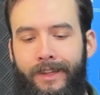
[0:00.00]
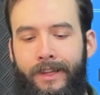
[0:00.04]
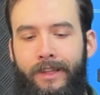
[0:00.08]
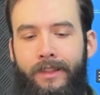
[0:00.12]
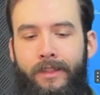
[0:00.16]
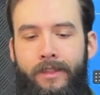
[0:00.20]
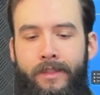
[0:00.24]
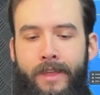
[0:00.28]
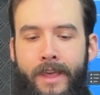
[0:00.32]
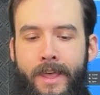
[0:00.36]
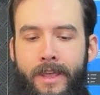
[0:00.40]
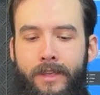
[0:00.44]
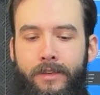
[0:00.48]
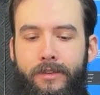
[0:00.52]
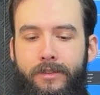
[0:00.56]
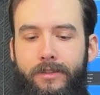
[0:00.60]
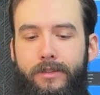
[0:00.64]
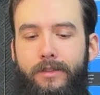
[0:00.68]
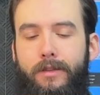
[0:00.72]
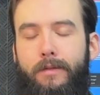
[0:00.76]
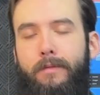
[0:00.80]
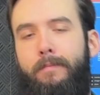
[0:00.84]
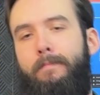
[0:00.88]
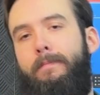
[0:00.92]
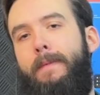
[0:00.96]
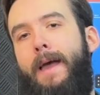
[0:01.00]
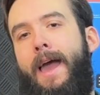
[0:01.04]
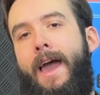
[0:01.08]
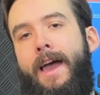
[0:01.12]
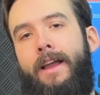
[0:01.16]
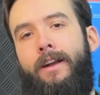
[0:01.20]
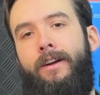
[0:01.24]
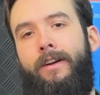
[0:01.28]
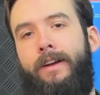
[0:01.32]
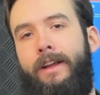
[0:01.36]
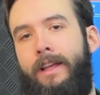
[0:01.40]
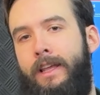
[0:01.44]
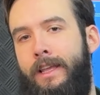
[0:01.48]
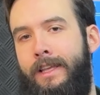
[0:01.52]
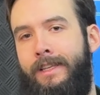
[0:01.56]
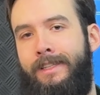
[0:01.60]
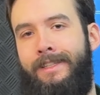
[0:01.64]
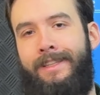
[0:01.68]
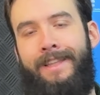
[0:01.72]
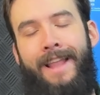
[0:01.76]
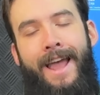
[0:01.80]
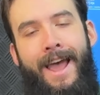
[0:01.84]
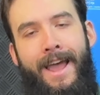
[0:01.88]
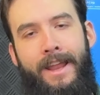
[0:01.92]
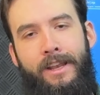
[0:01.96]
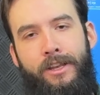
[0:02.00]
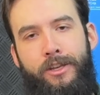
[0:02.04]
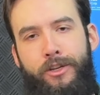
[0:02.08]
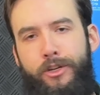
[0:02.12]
This battery is not